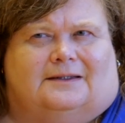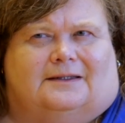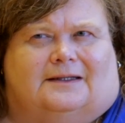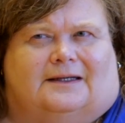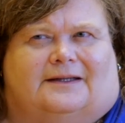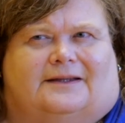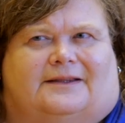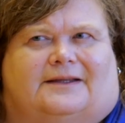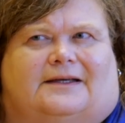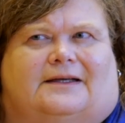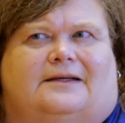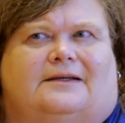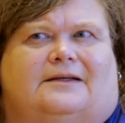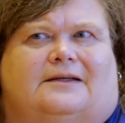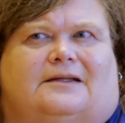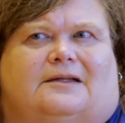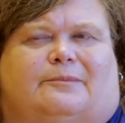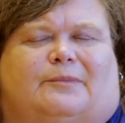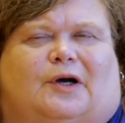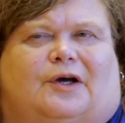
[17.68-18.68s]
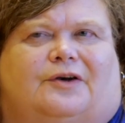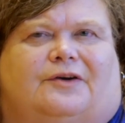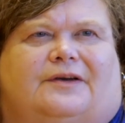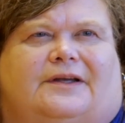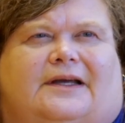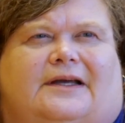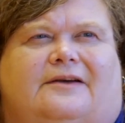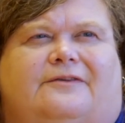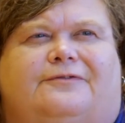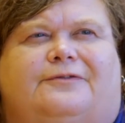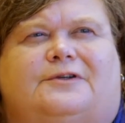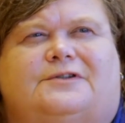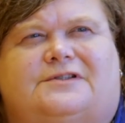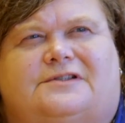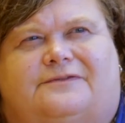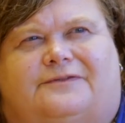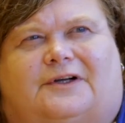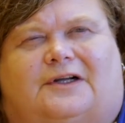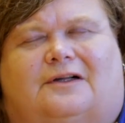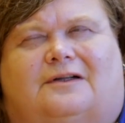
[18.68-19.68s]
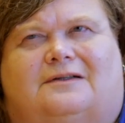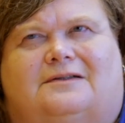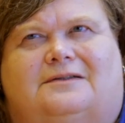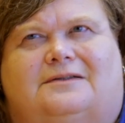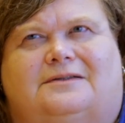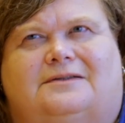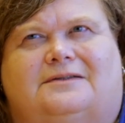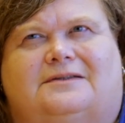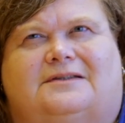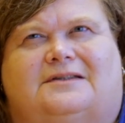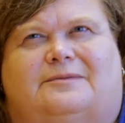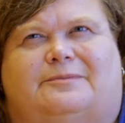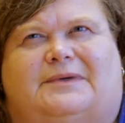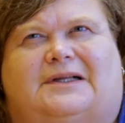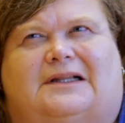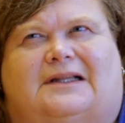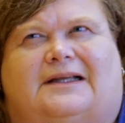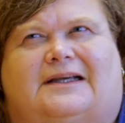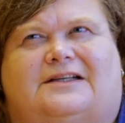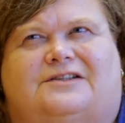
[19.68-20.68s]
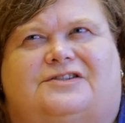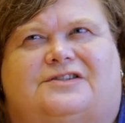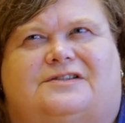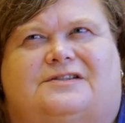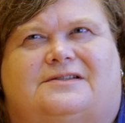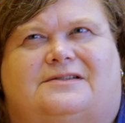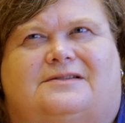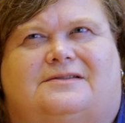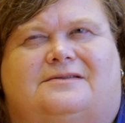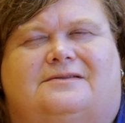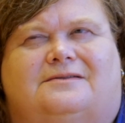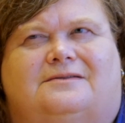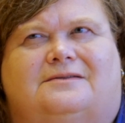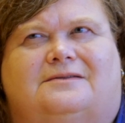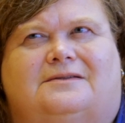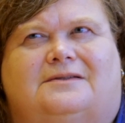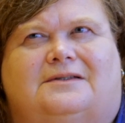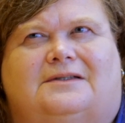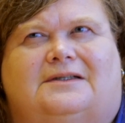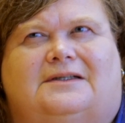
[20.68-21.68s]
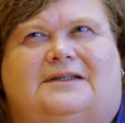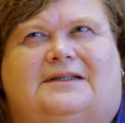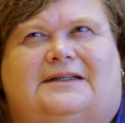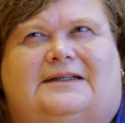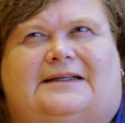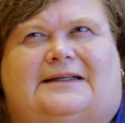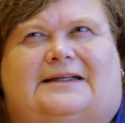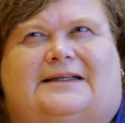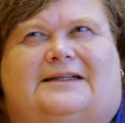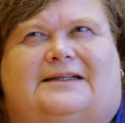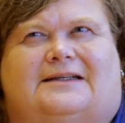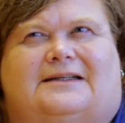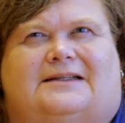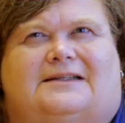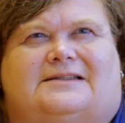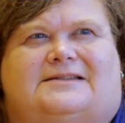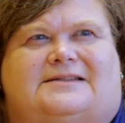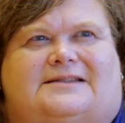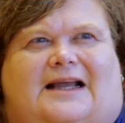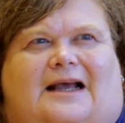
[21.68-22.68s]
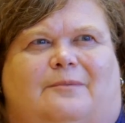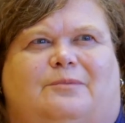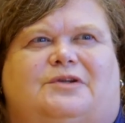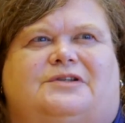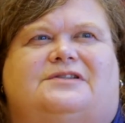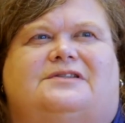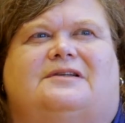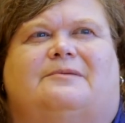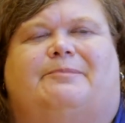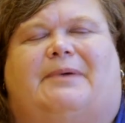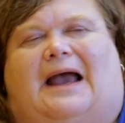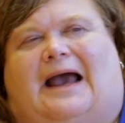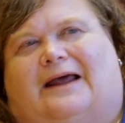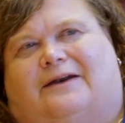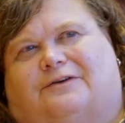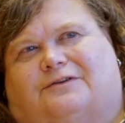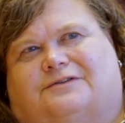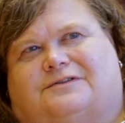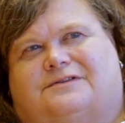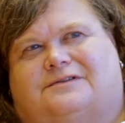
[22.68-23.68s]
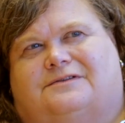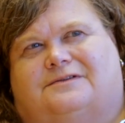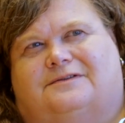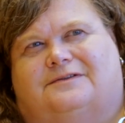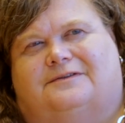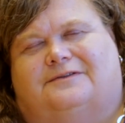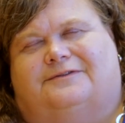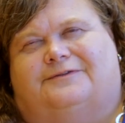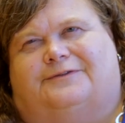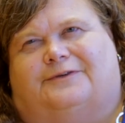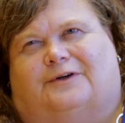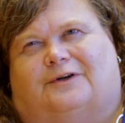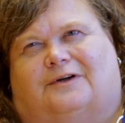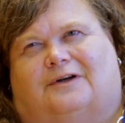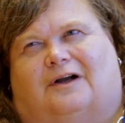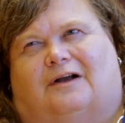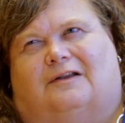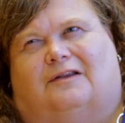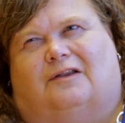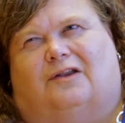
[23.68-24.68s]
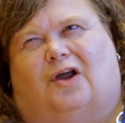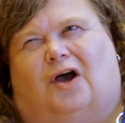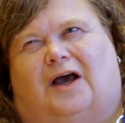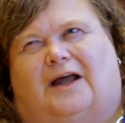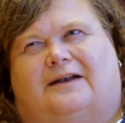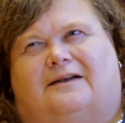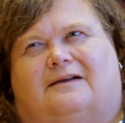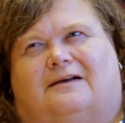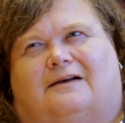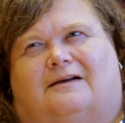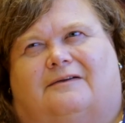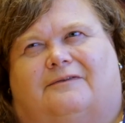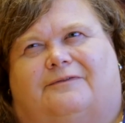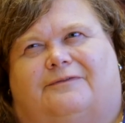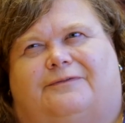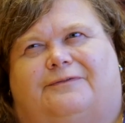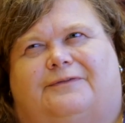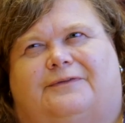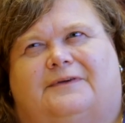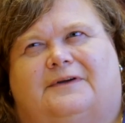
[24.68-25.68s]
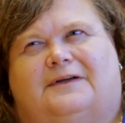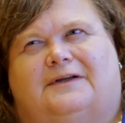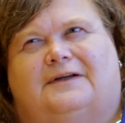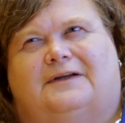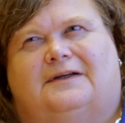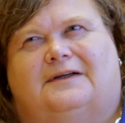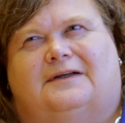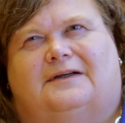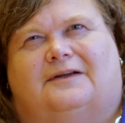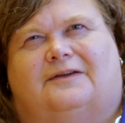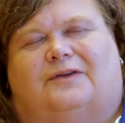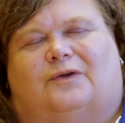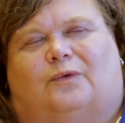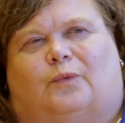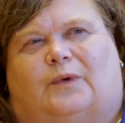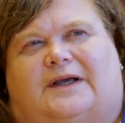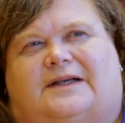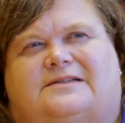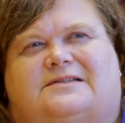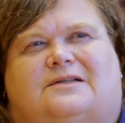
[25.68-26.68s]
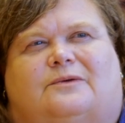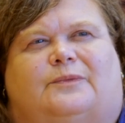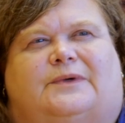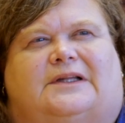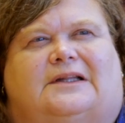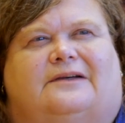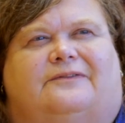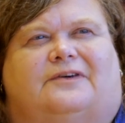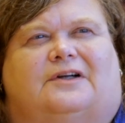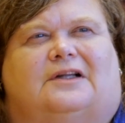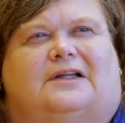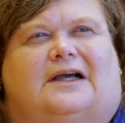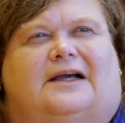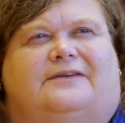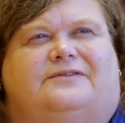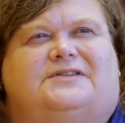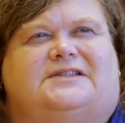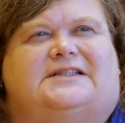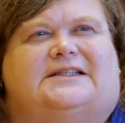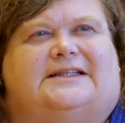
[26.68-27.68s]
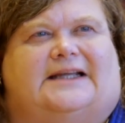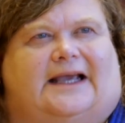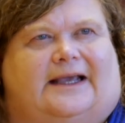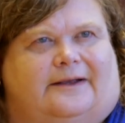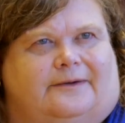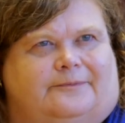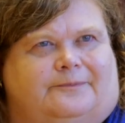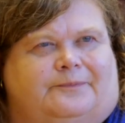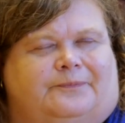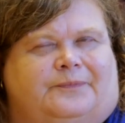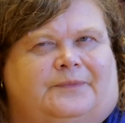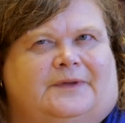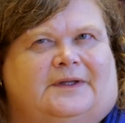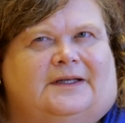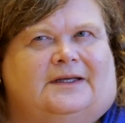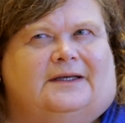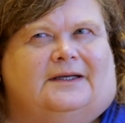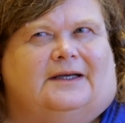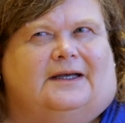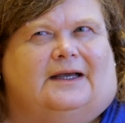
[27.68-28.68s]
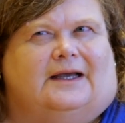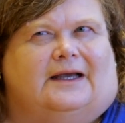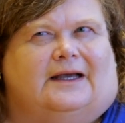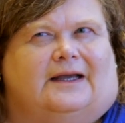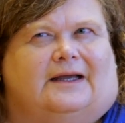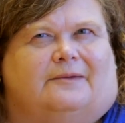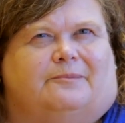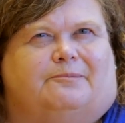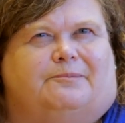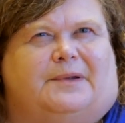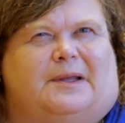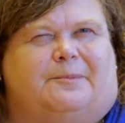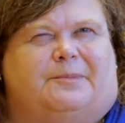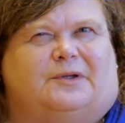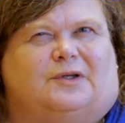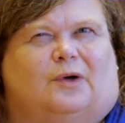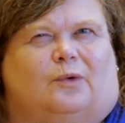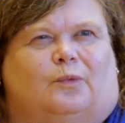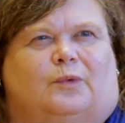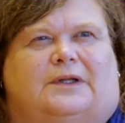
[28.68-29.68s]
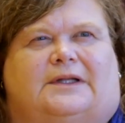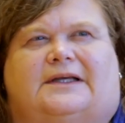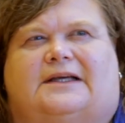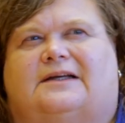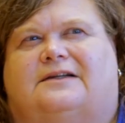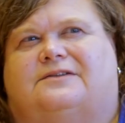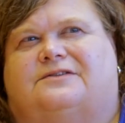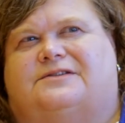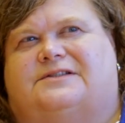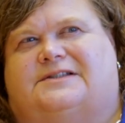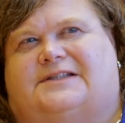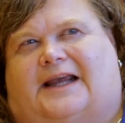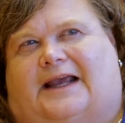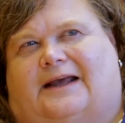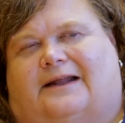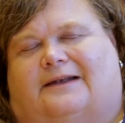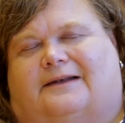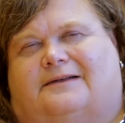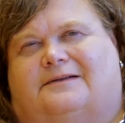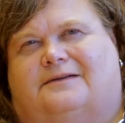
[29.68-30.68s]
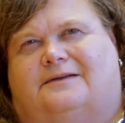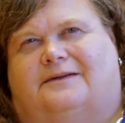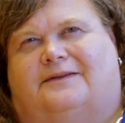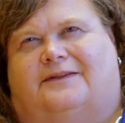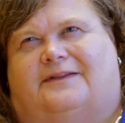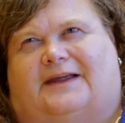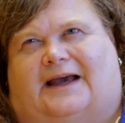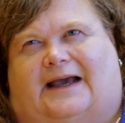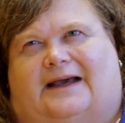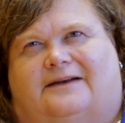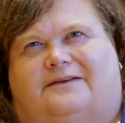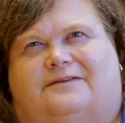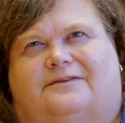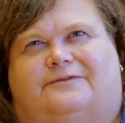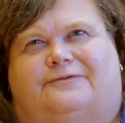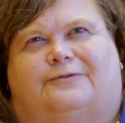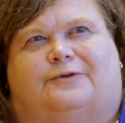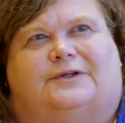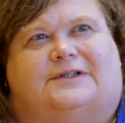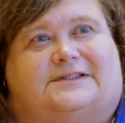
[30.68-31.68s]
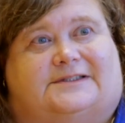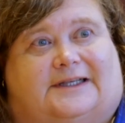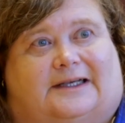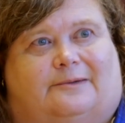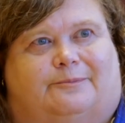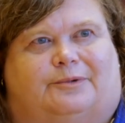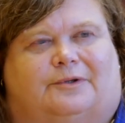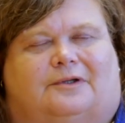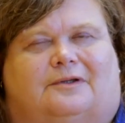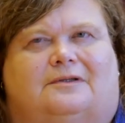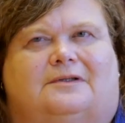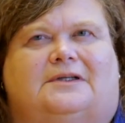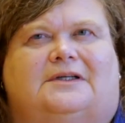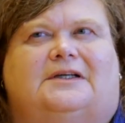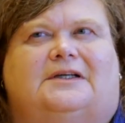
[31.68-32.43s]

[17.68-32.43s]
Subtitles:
I think, in the modern day. First of all, the Middle Ages established the patterns for a lot of the ways that we live our lives today. And people don't really understand that. For example,